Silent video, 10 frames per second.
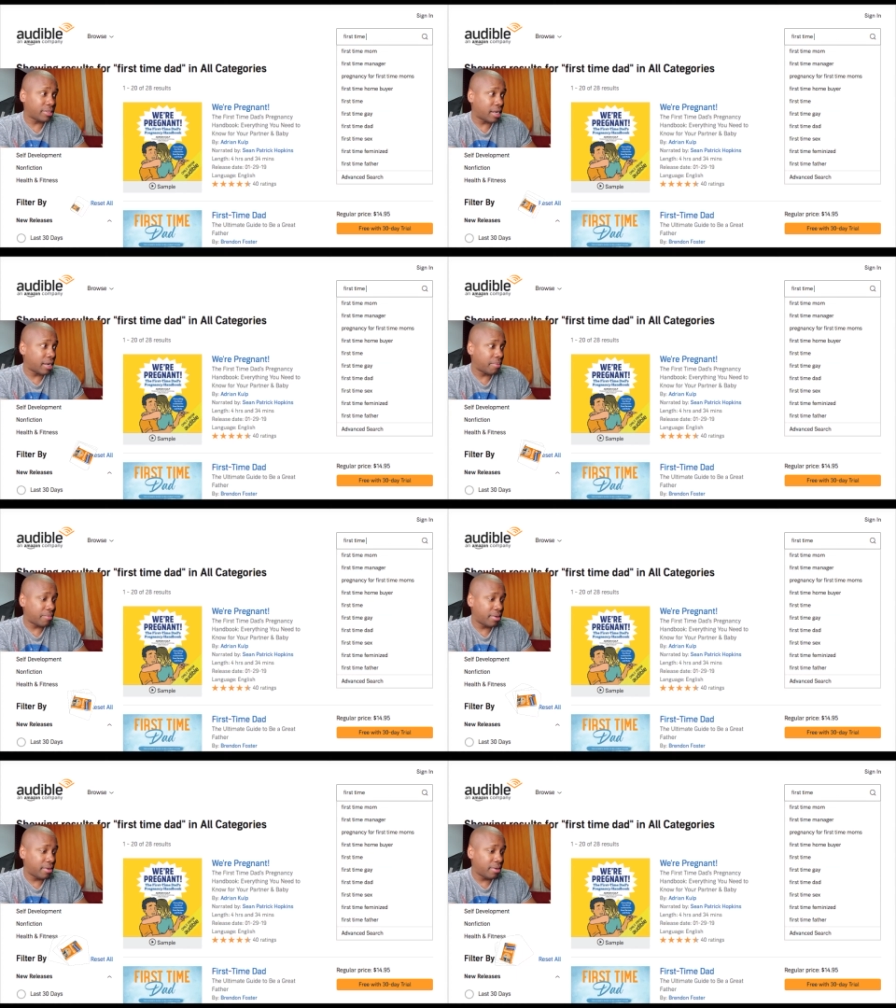
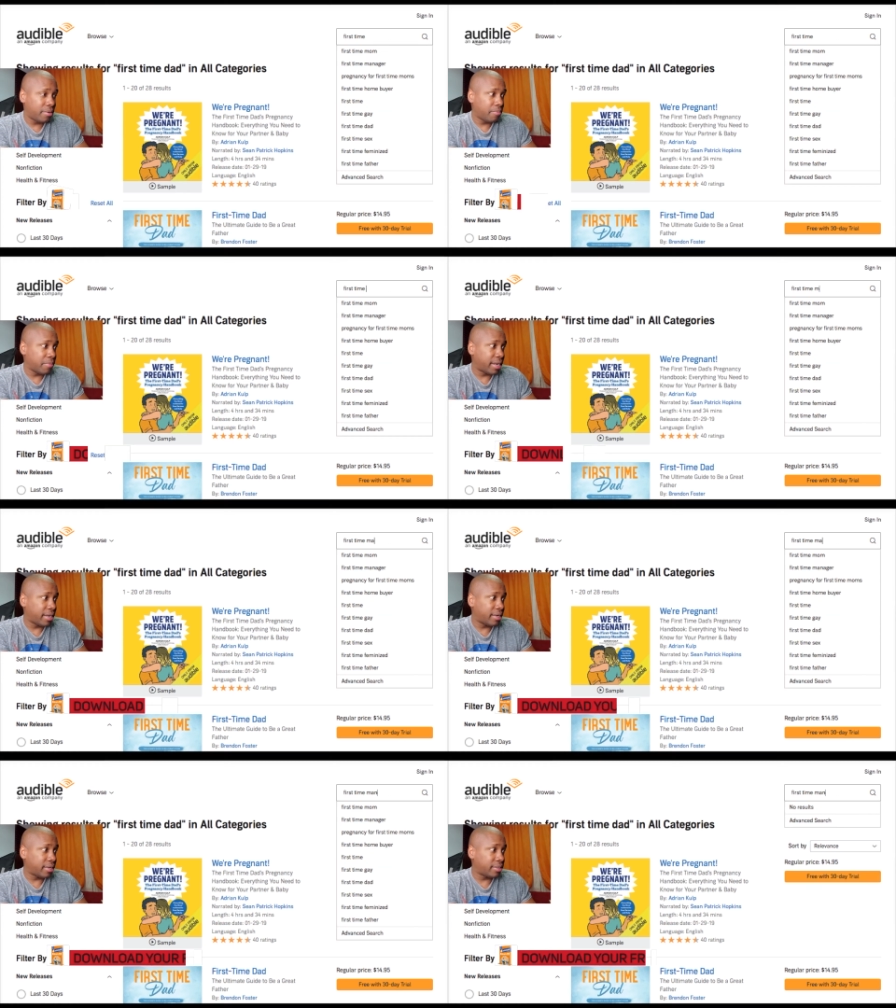time
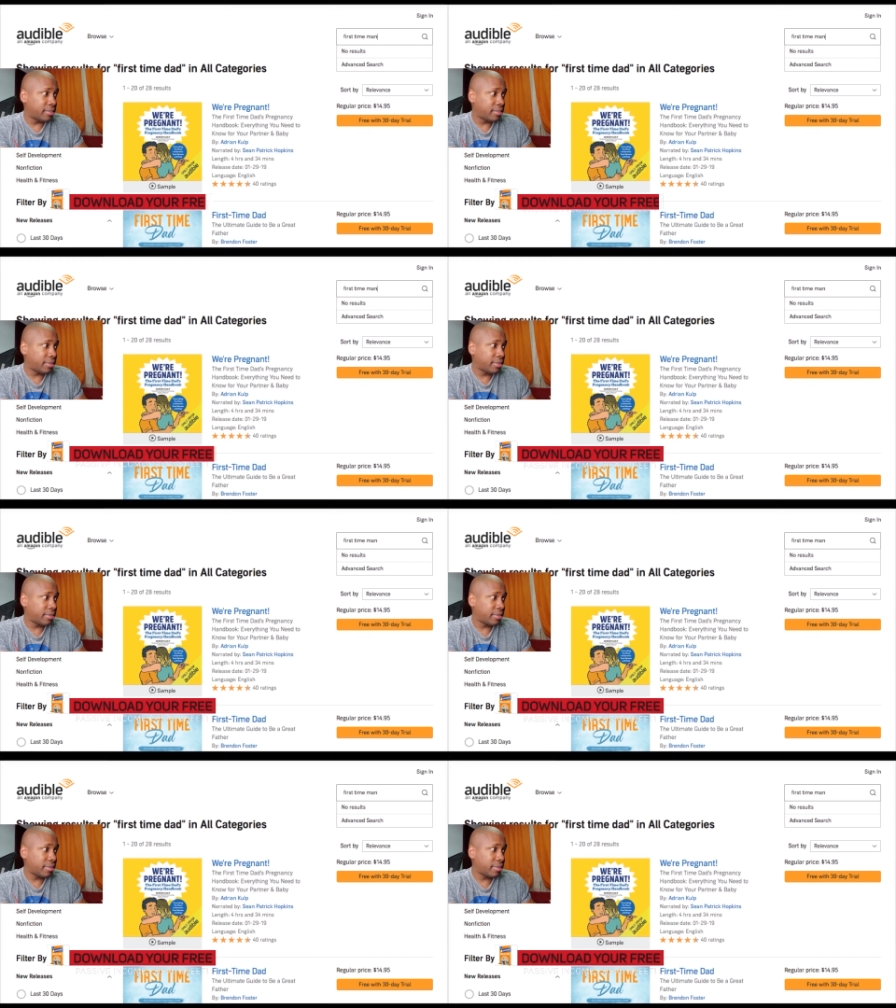manager.